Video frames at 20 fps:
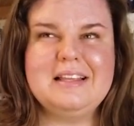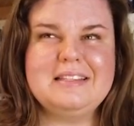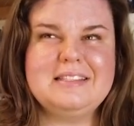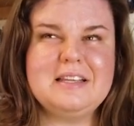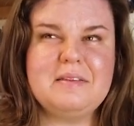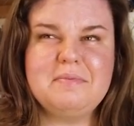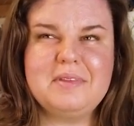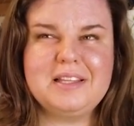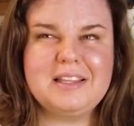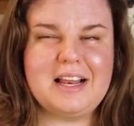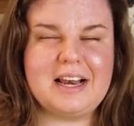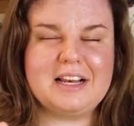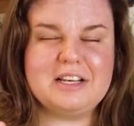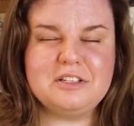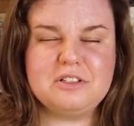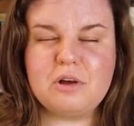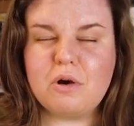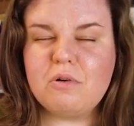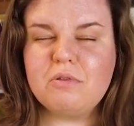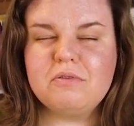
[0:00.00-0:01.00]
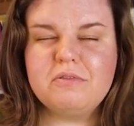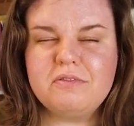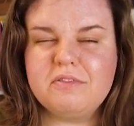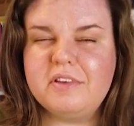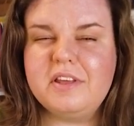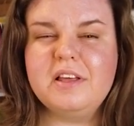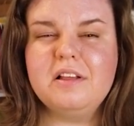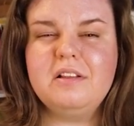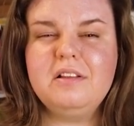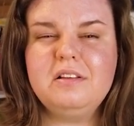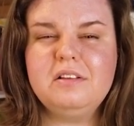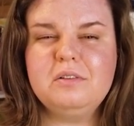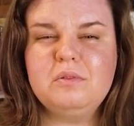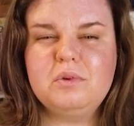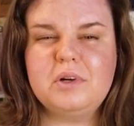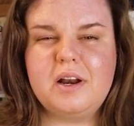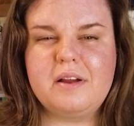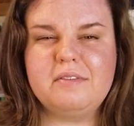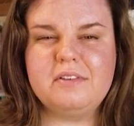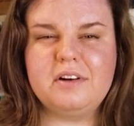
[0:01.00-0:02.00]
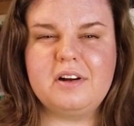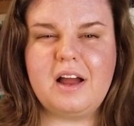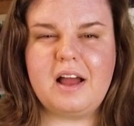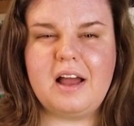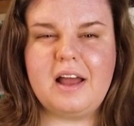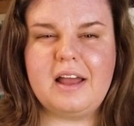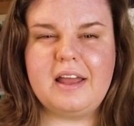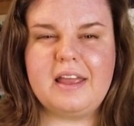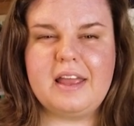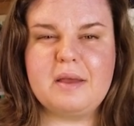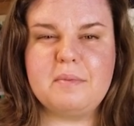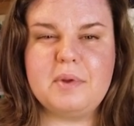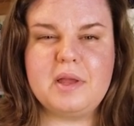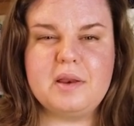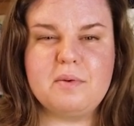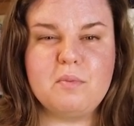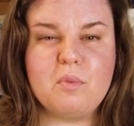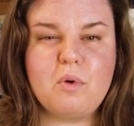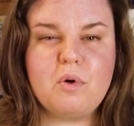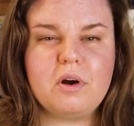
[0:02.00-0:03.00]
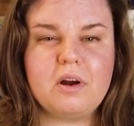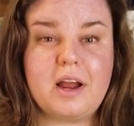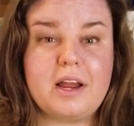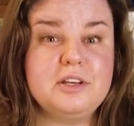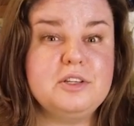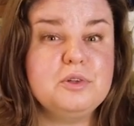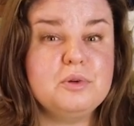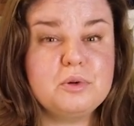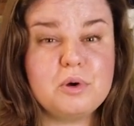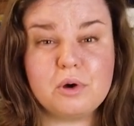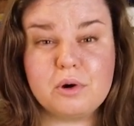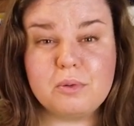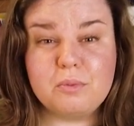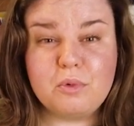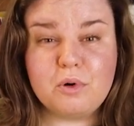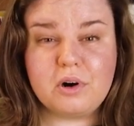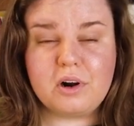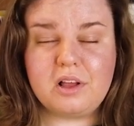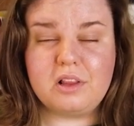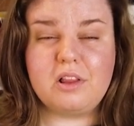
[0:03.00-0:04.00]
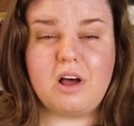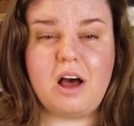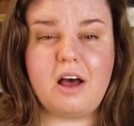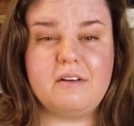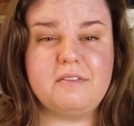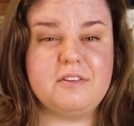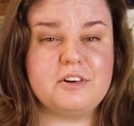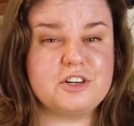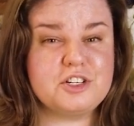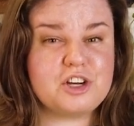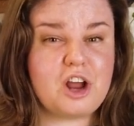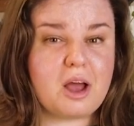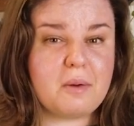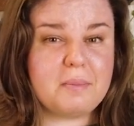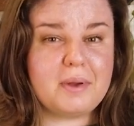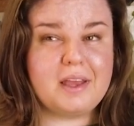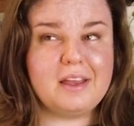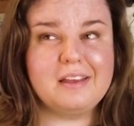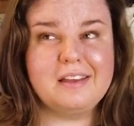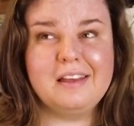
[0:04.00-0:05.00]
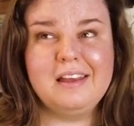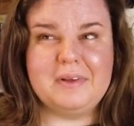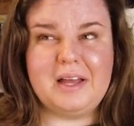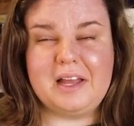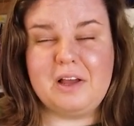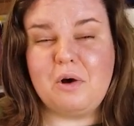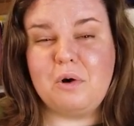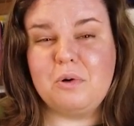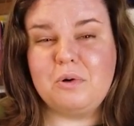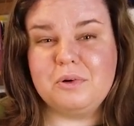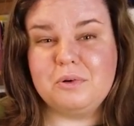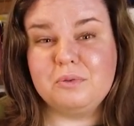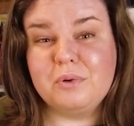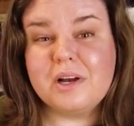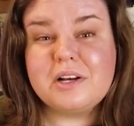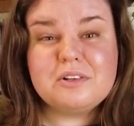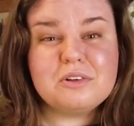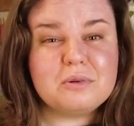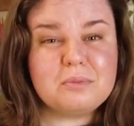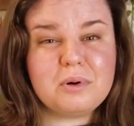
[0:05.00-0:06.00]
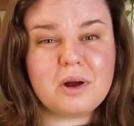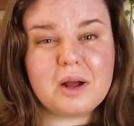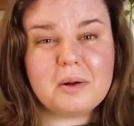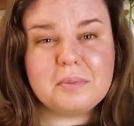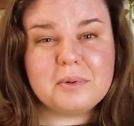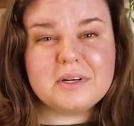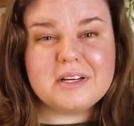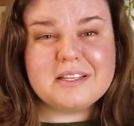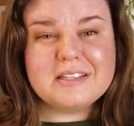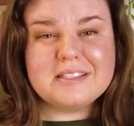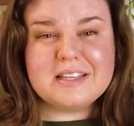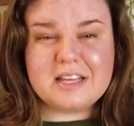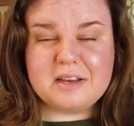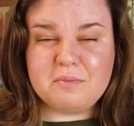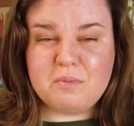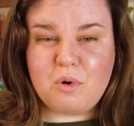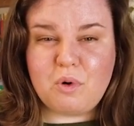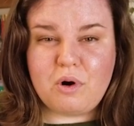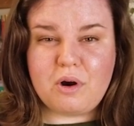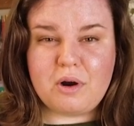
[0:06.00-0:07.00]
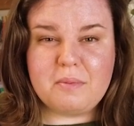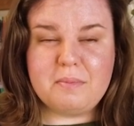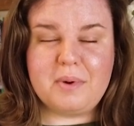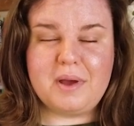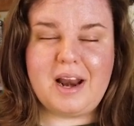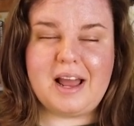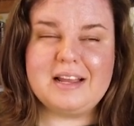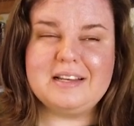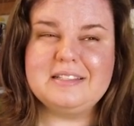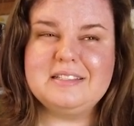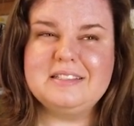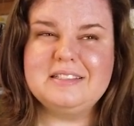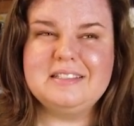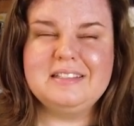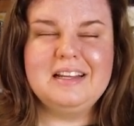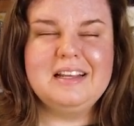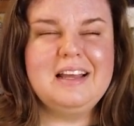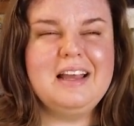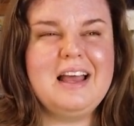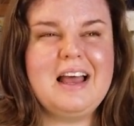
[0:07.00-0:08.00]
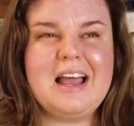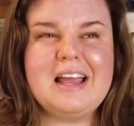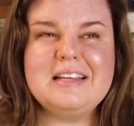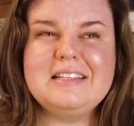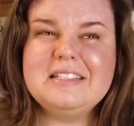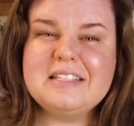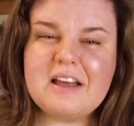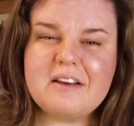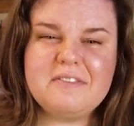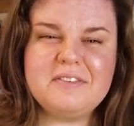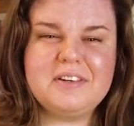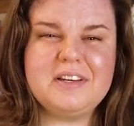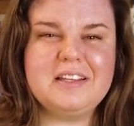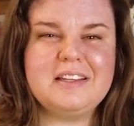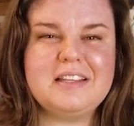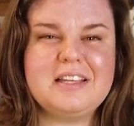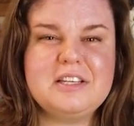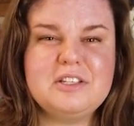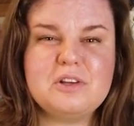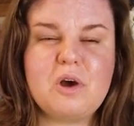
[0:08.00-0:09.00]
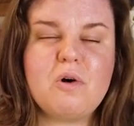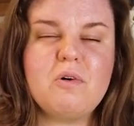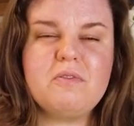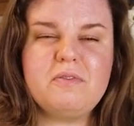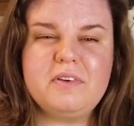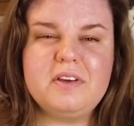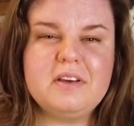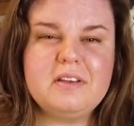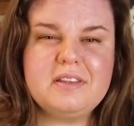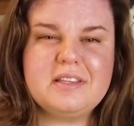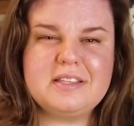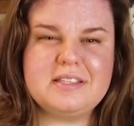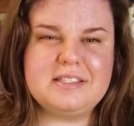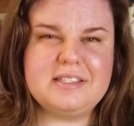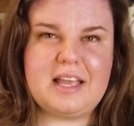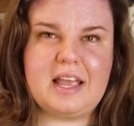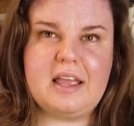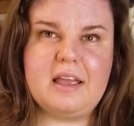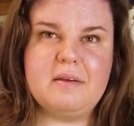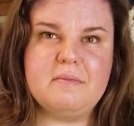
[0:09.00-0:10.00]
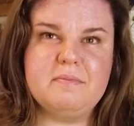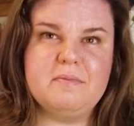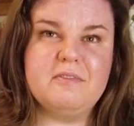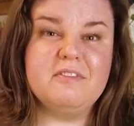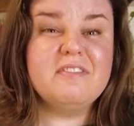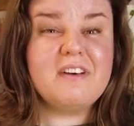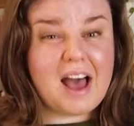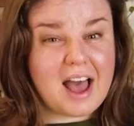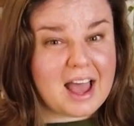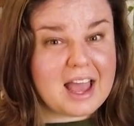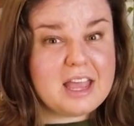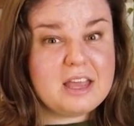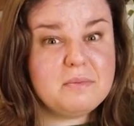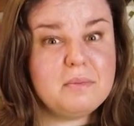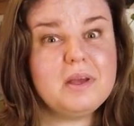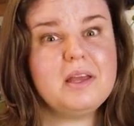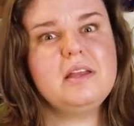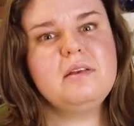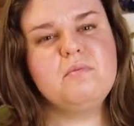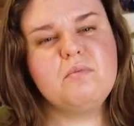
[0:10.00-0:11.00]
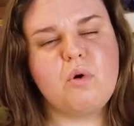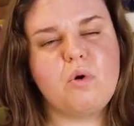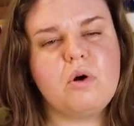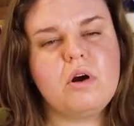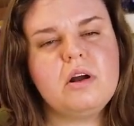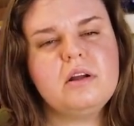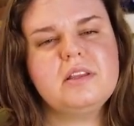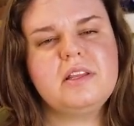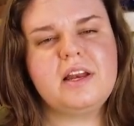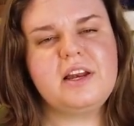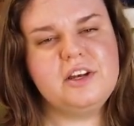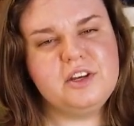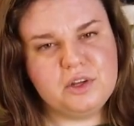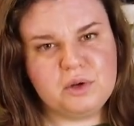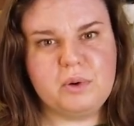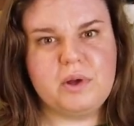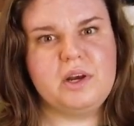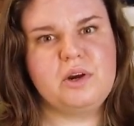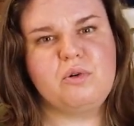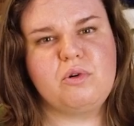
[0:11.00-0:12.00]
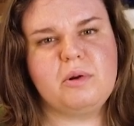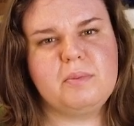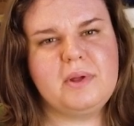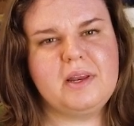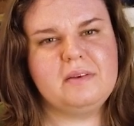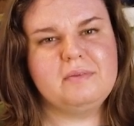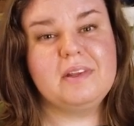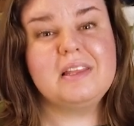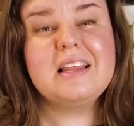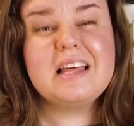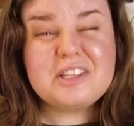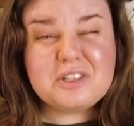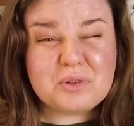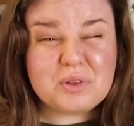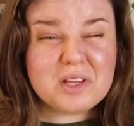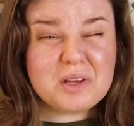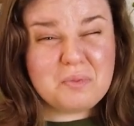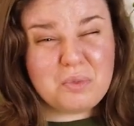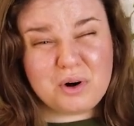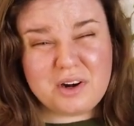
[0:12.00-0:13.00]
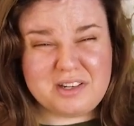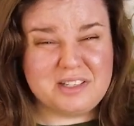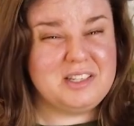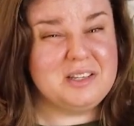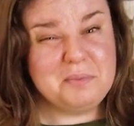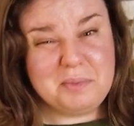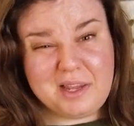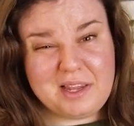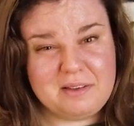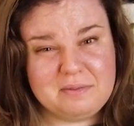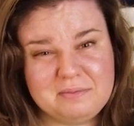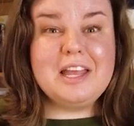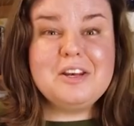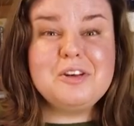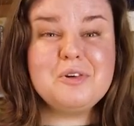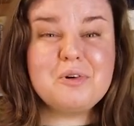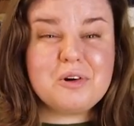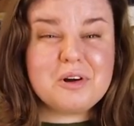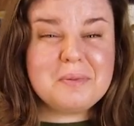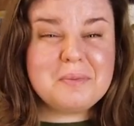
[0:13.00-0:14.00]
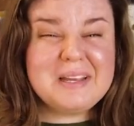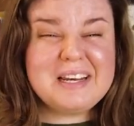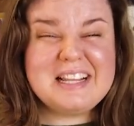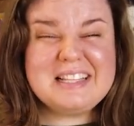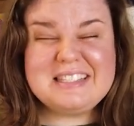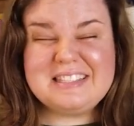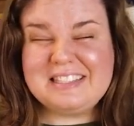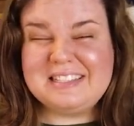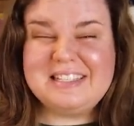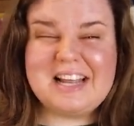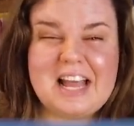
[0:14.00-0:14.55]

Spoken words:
it's something that I don't feel whenever I am in Moore. I do go to Moore a lot for shopping. I own rental properties in Moore, but I definitely don't feel the same vibe in Moore that I do in Norman. And that's really important to me. In Norman, it's the